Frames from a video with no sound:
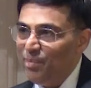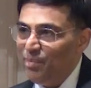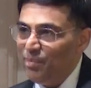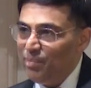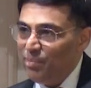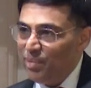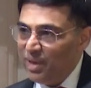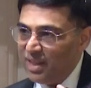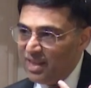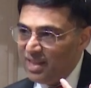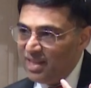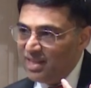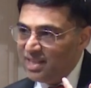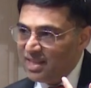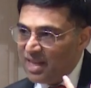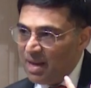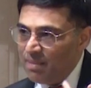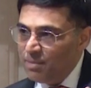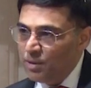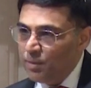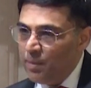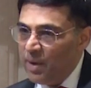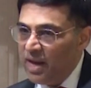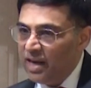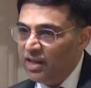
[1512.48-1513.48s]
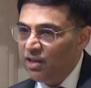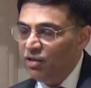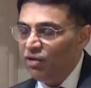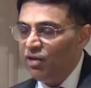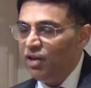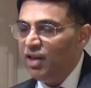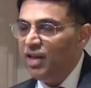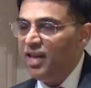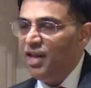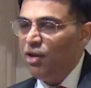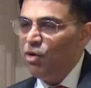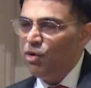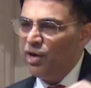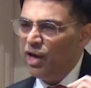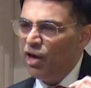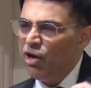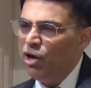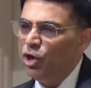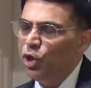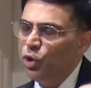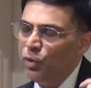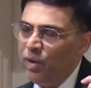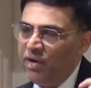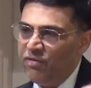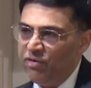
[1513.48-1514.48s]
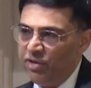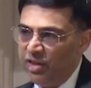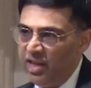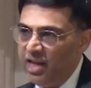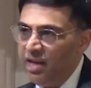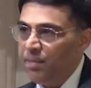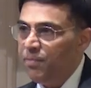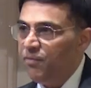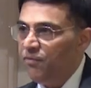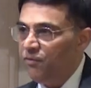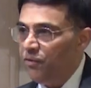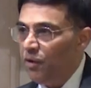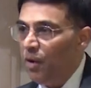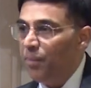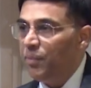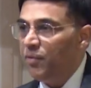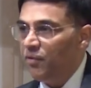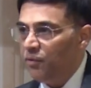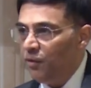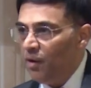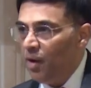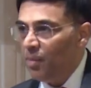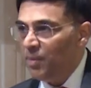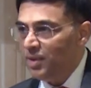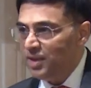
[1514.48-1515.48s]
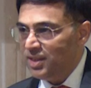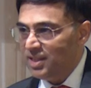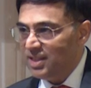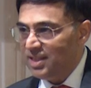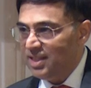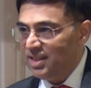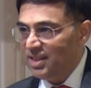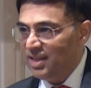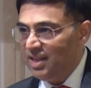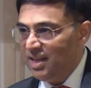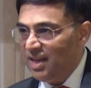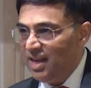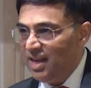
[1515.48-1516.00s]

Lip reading: But this comes back to the thing, you cannot do everything for performance.